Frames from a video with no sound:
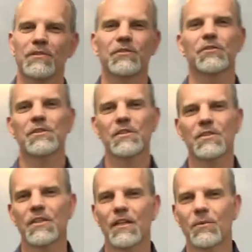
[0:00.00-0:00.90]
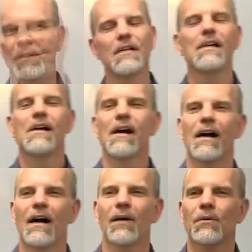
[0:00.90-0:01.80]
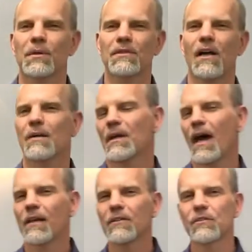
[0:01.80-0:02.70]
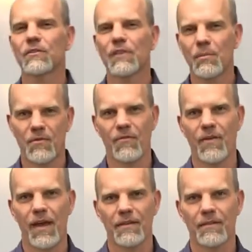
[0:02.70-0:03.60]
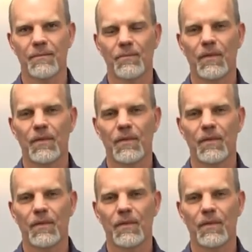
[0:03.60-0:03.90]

Wellness Nutrition Center. We want to talk about how to lose stubborn fat.